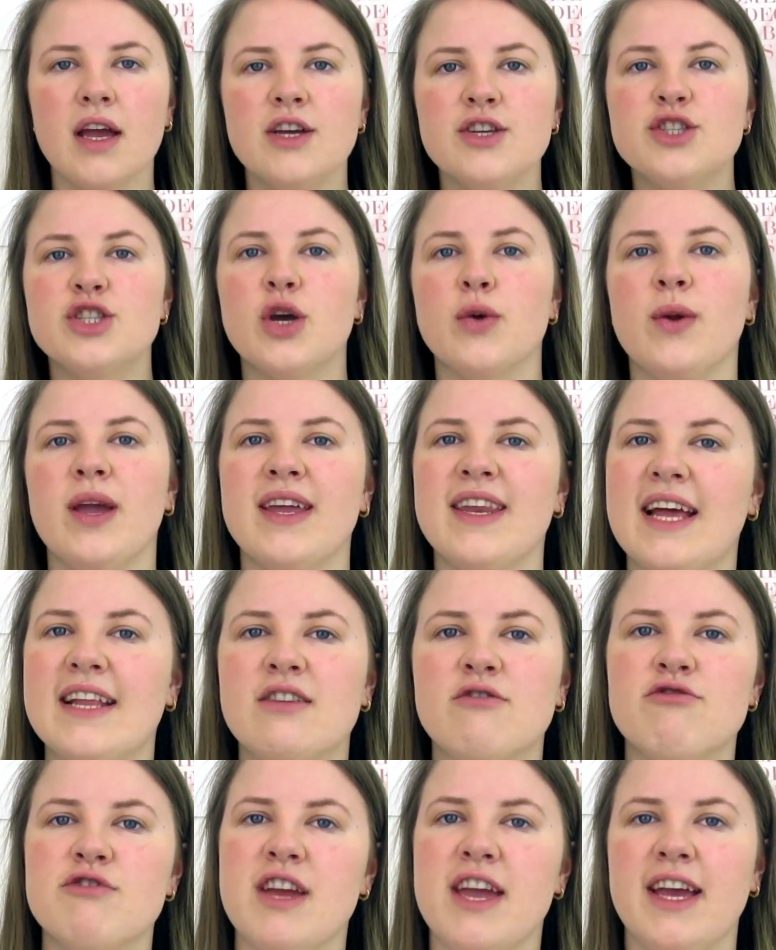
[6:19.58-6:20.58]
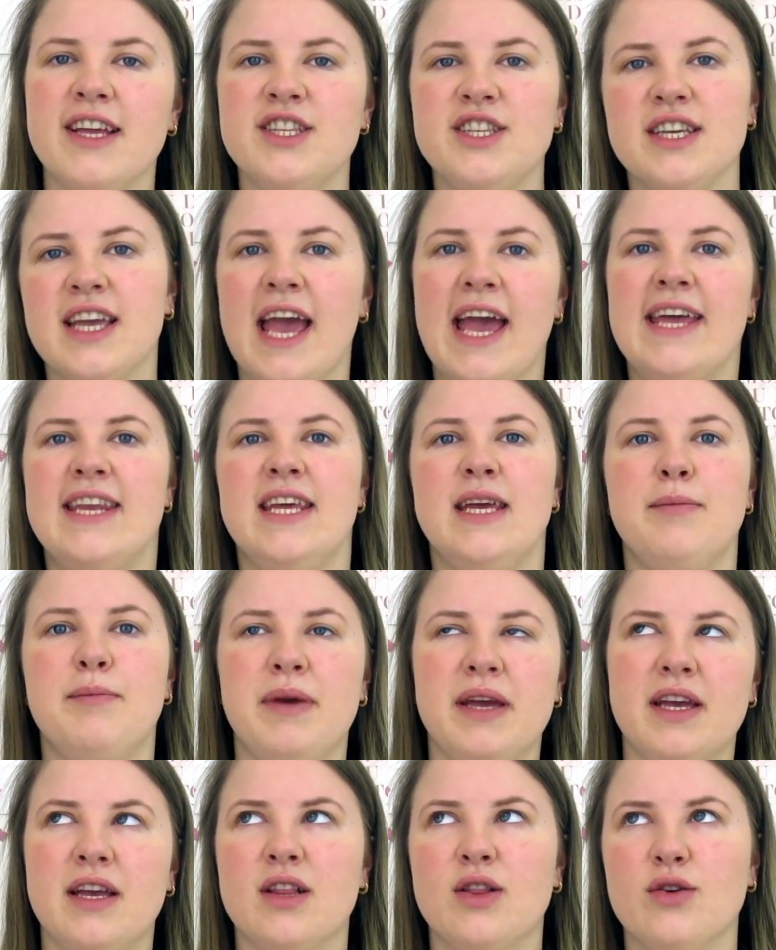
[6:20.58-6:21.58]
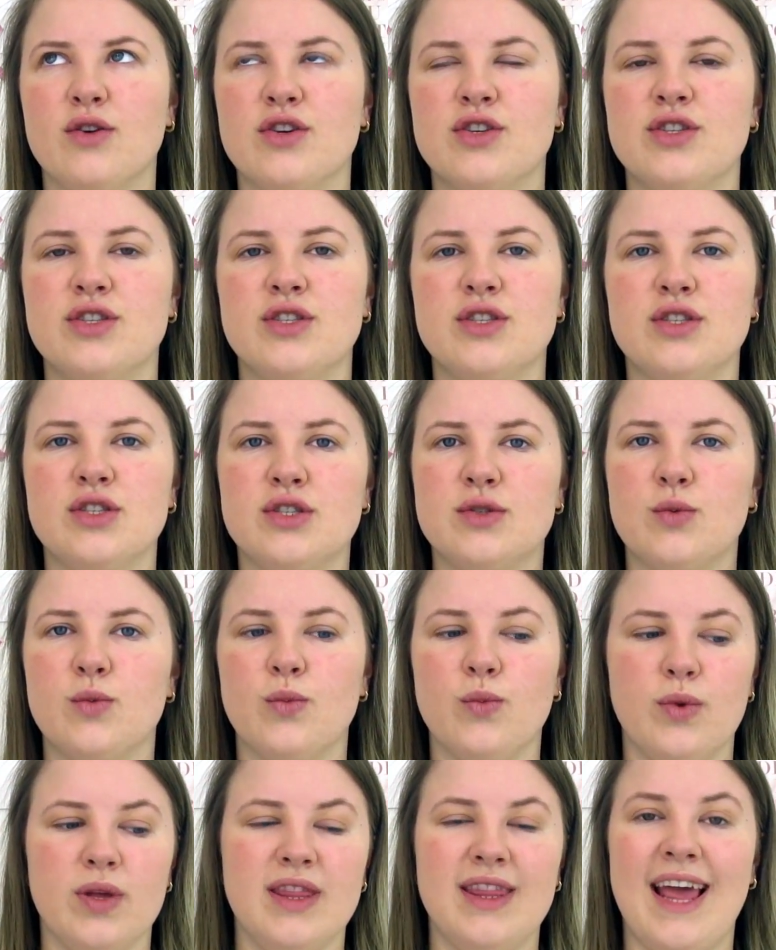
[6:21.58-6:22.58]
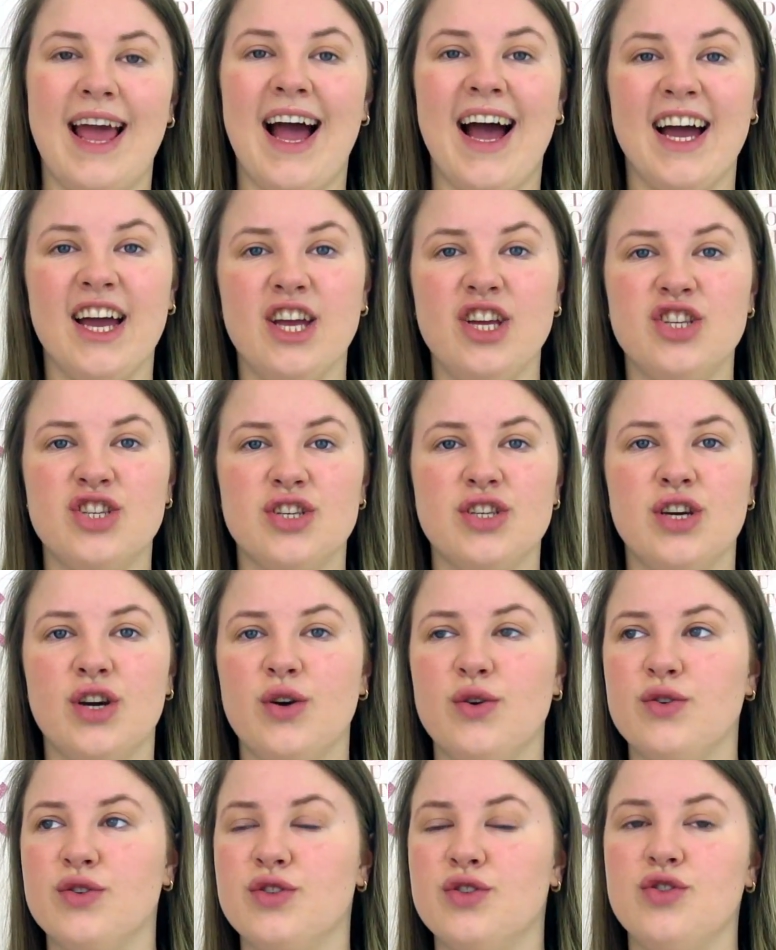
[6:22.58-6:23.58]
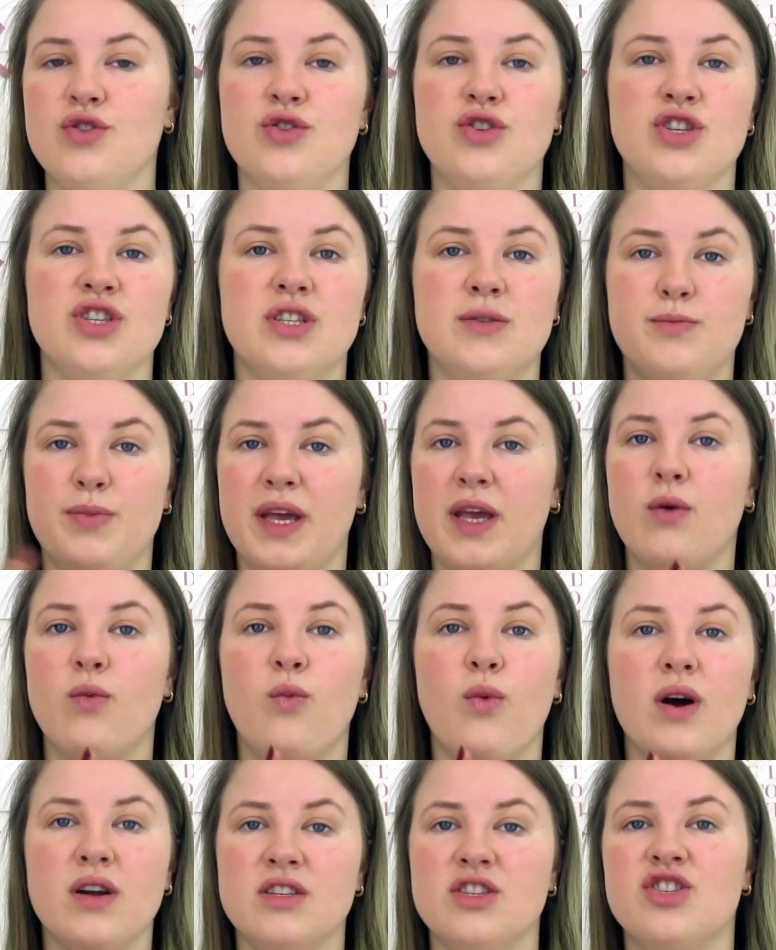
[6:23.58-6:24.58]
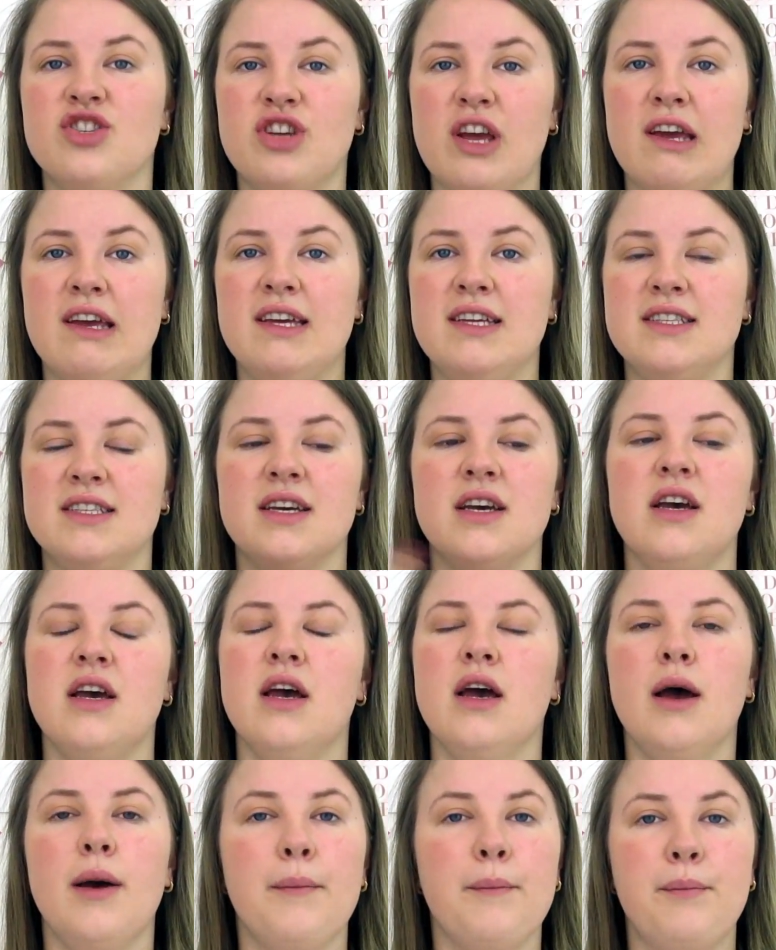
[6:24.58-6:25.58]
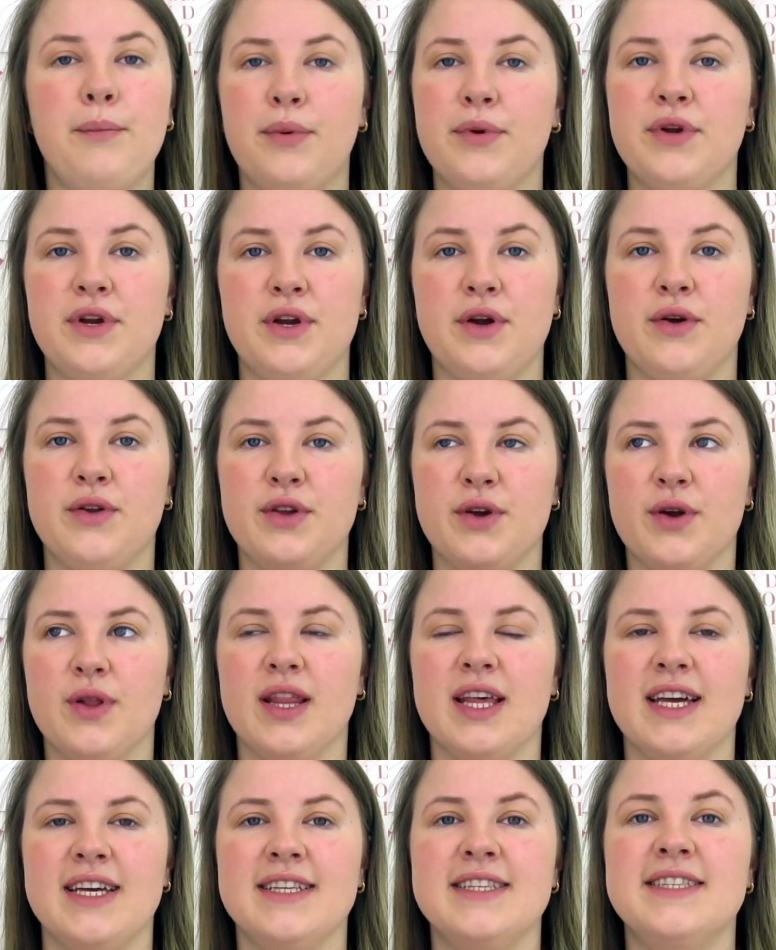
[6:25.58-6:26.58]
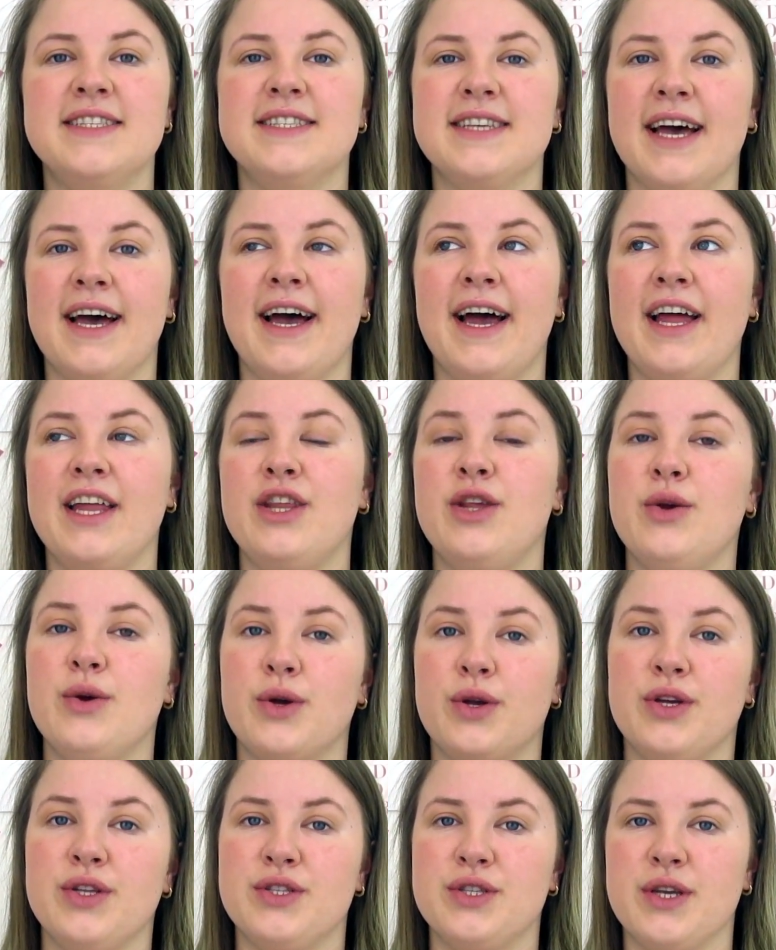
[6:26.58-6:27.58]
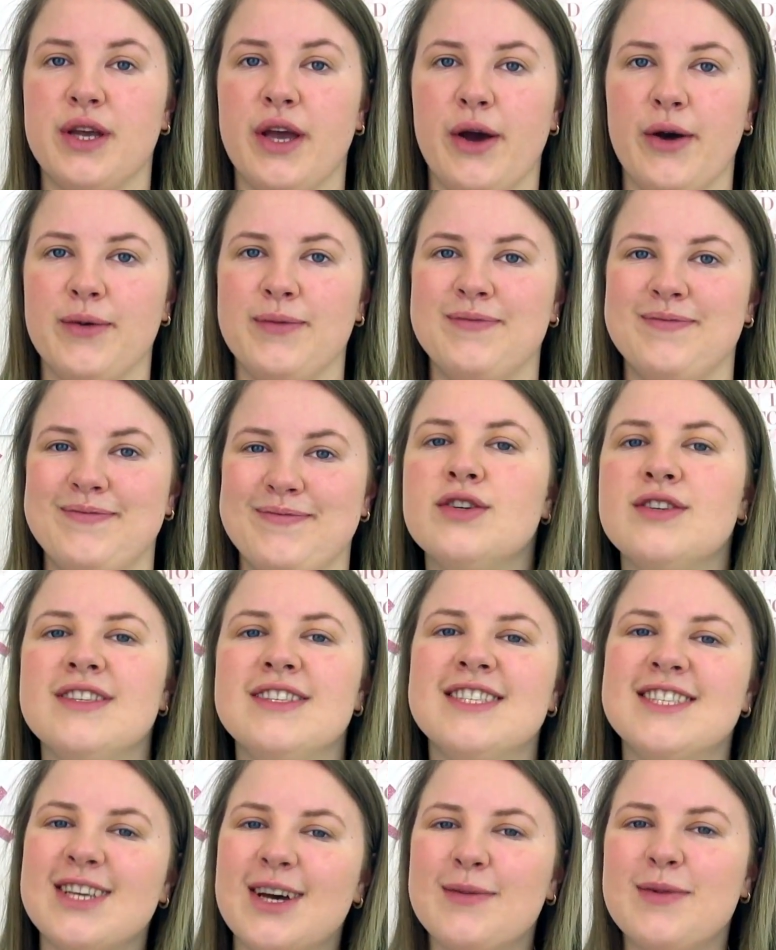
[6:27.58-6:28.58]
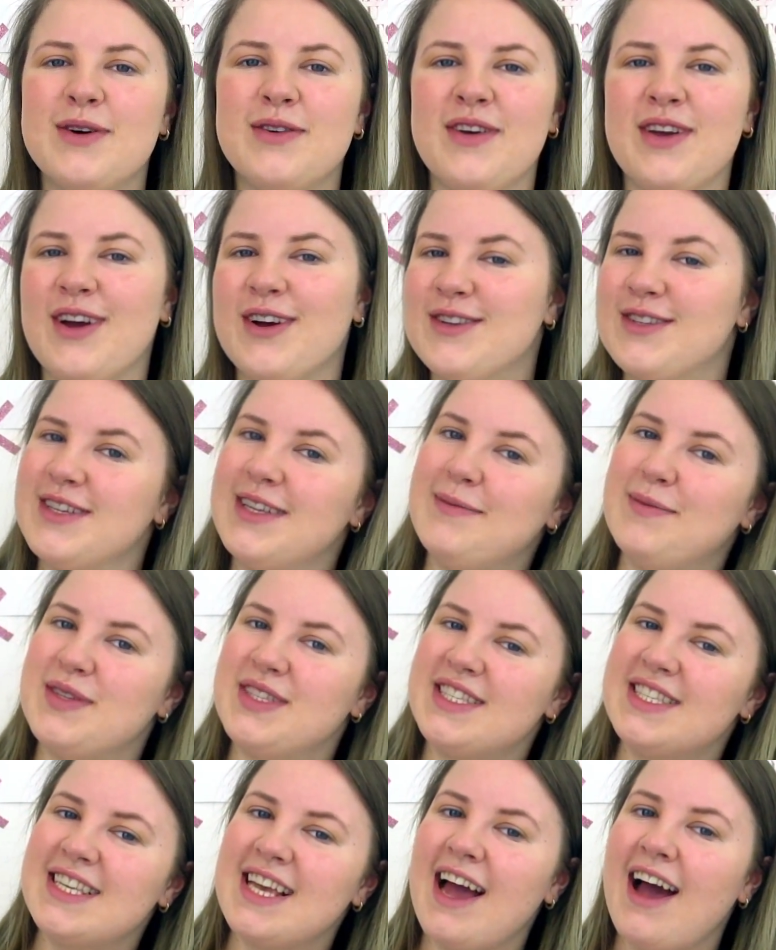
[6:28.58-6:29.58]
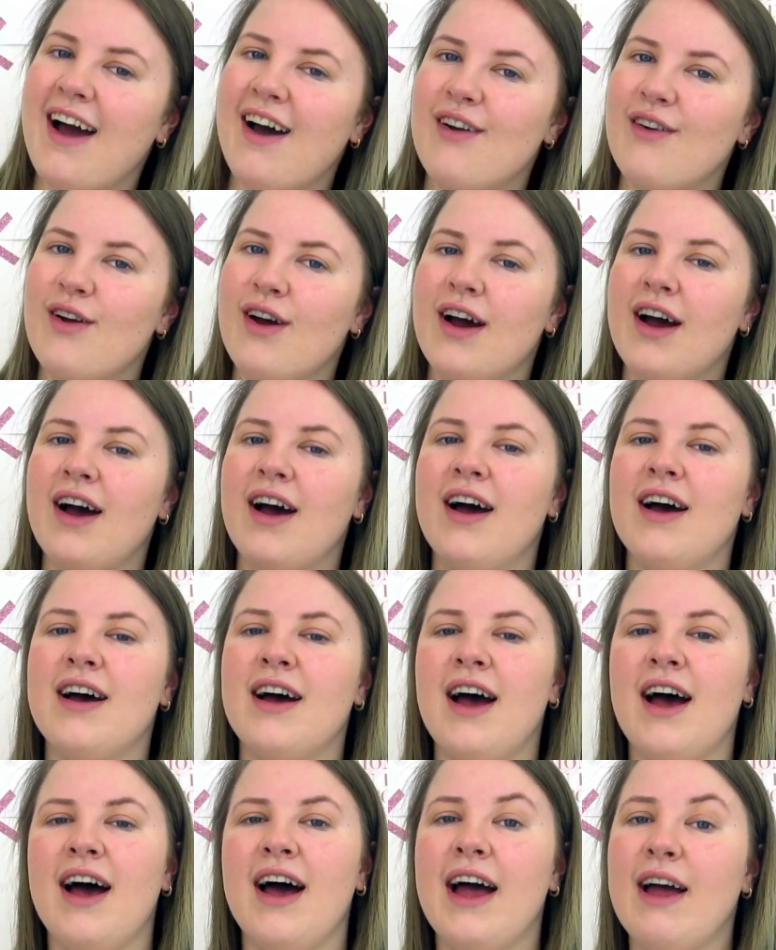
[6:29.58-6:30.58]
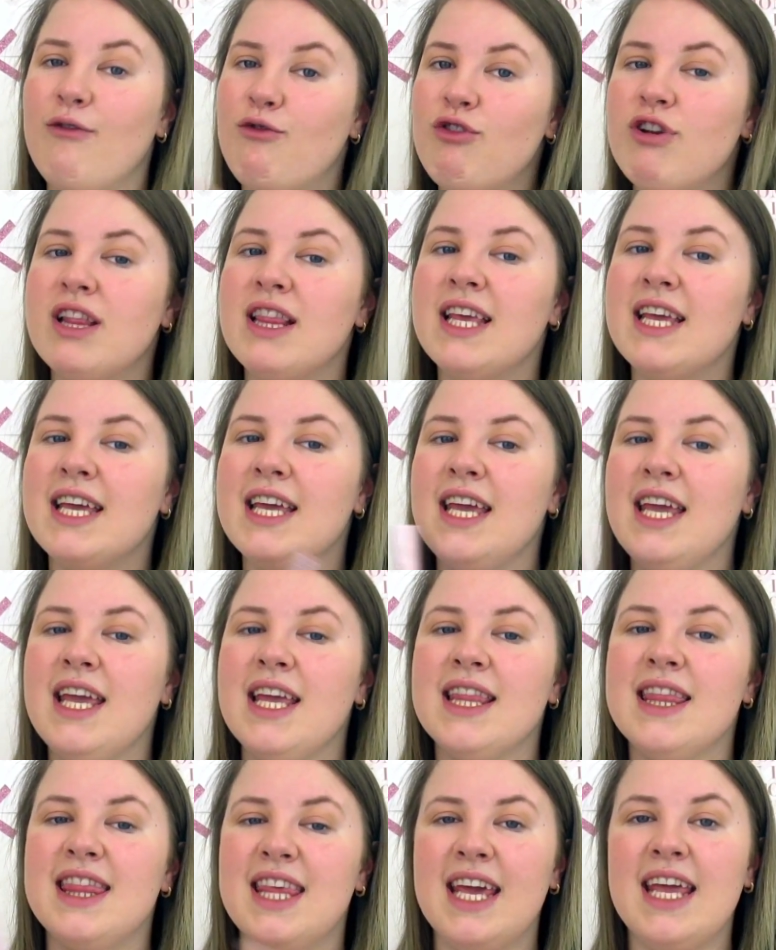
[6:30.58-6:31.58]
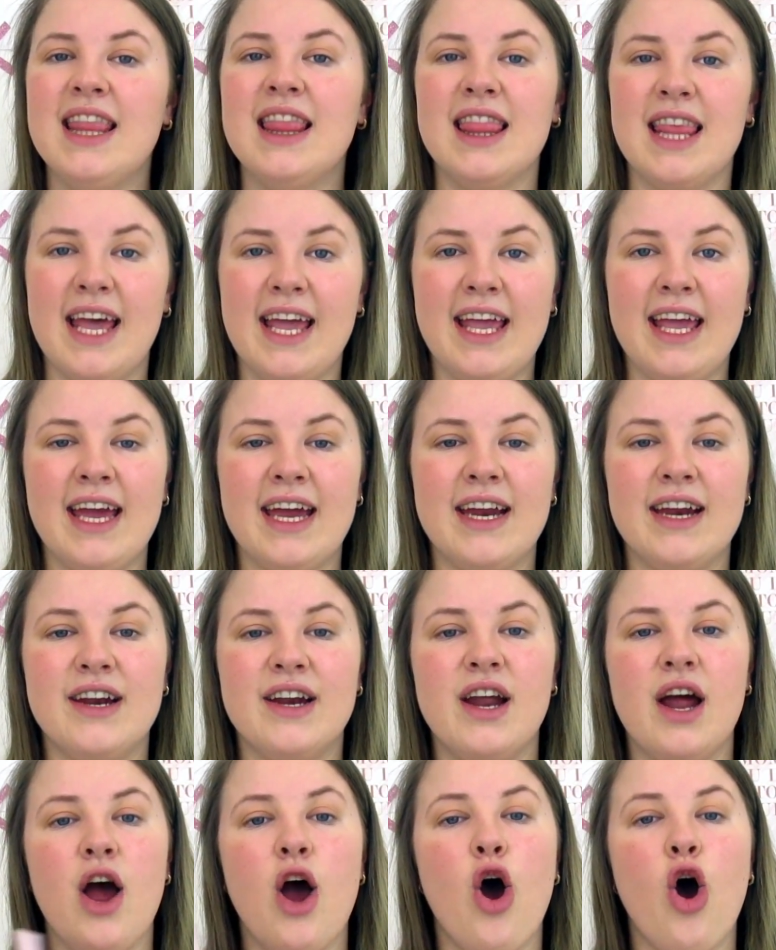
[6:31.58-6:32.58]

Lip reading: So we are not creating any big looks with the eyeshadows. You just pick one shade, put it on your lids, and you're good to go. So moving on to the mascara, a really thin layer